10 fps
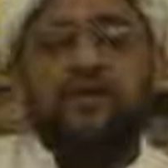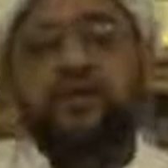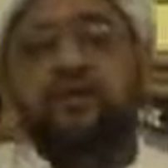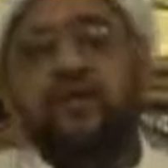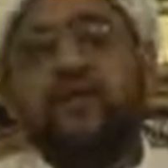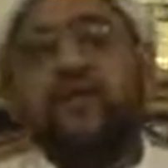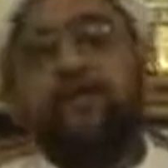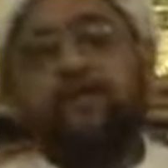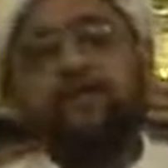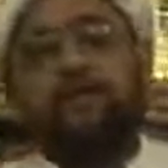when
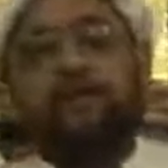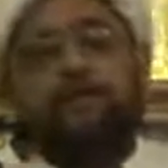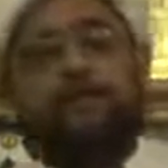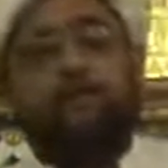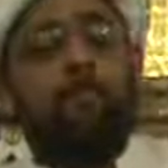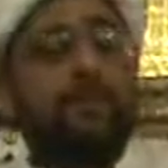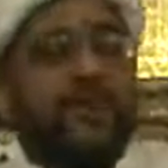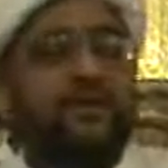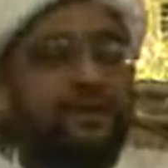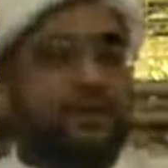she
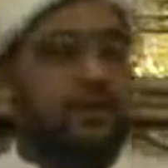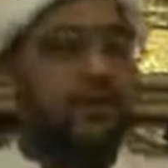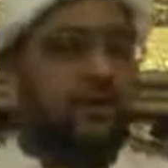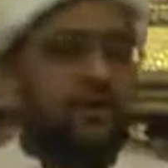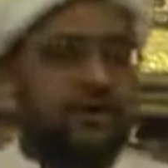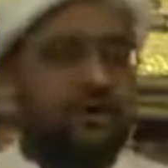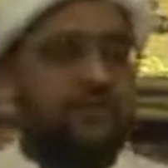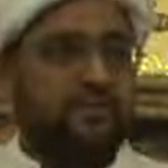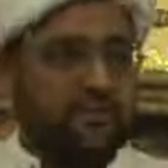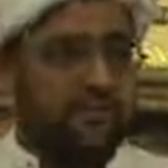met the Prophet,
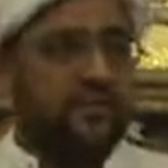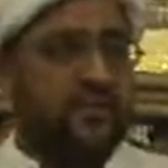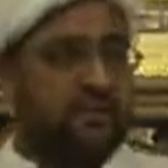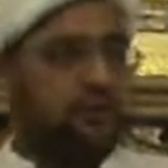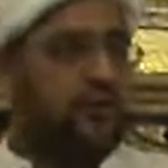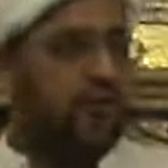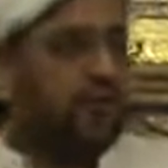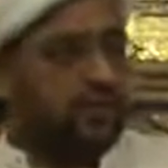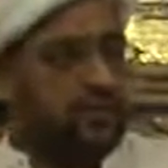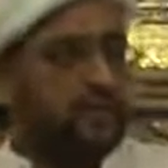
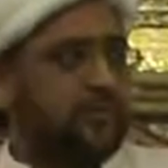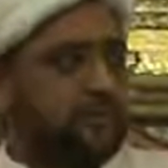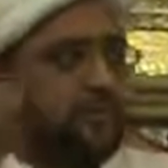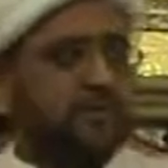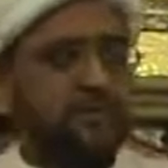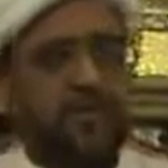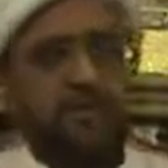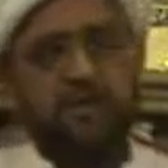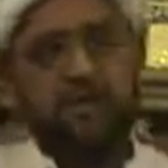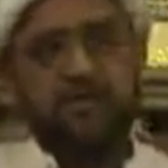Prophet was
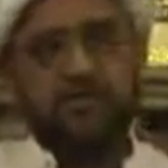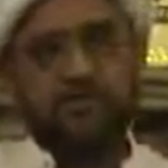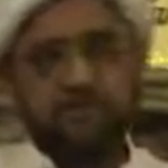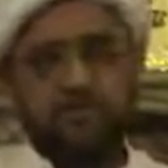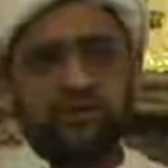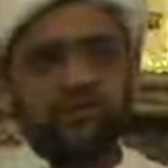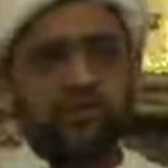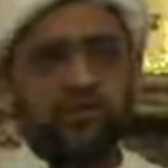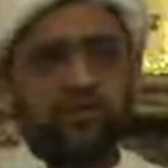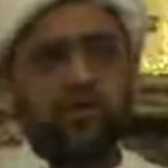young, he was looking
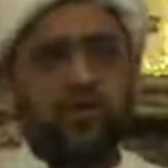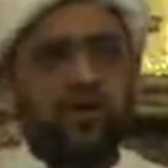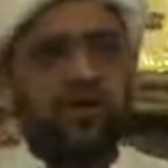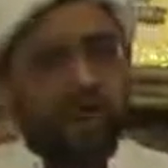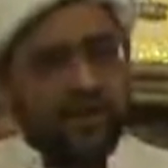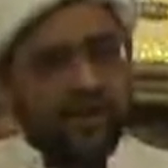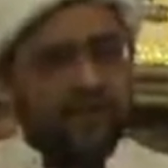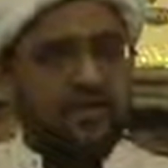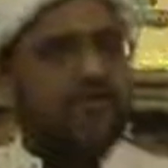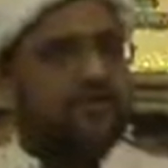for a job,
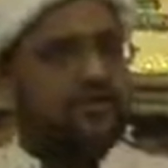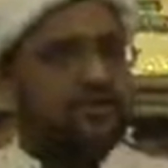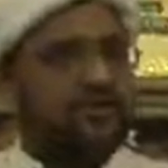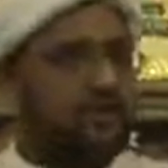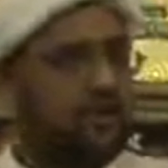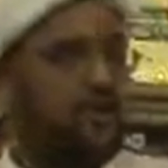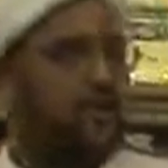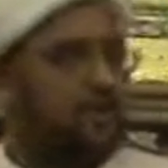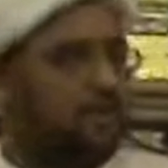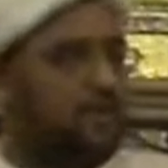and she
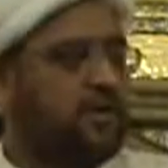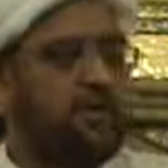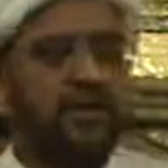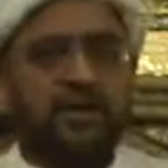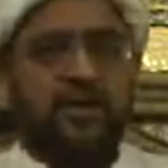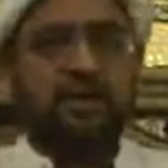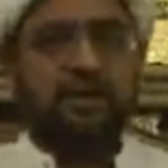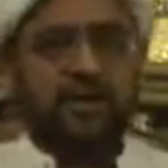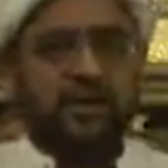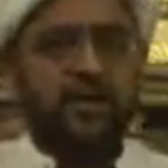offered it
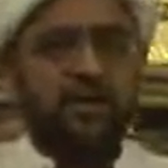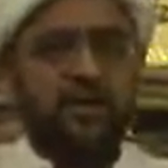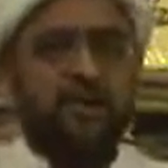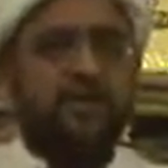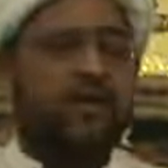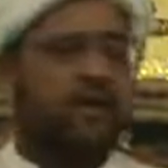to him.